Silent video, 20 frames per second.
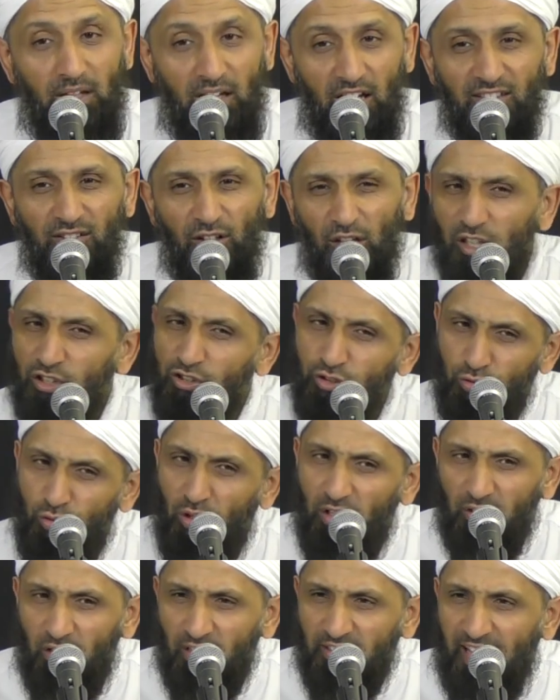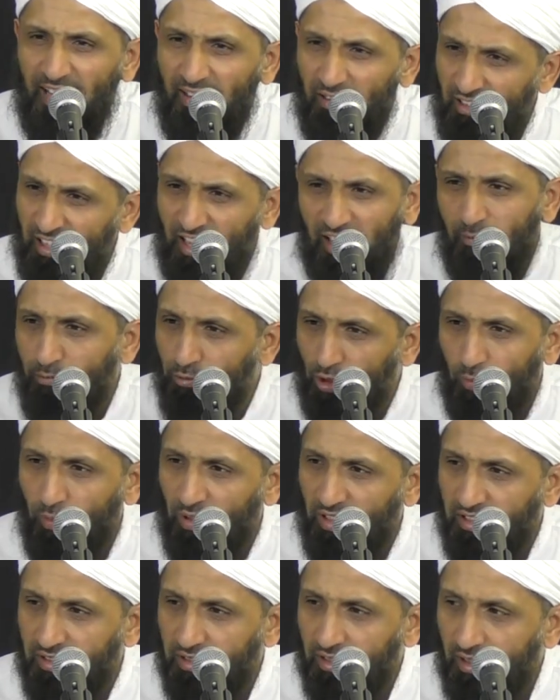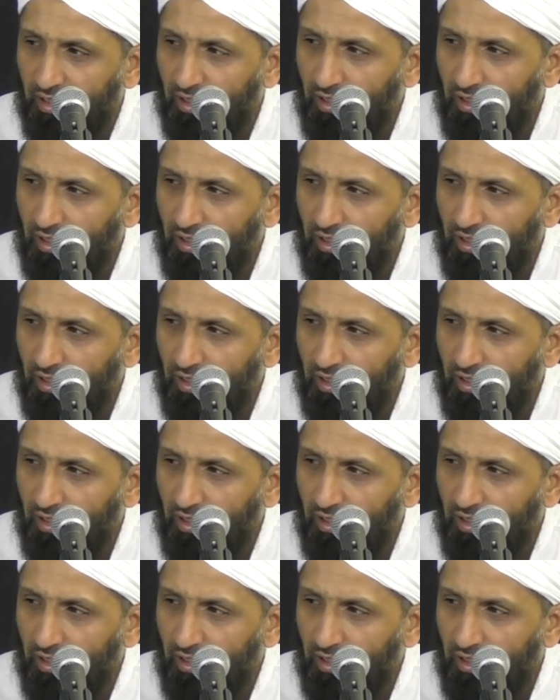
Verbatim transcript: as long as you are not angry, I am not worried.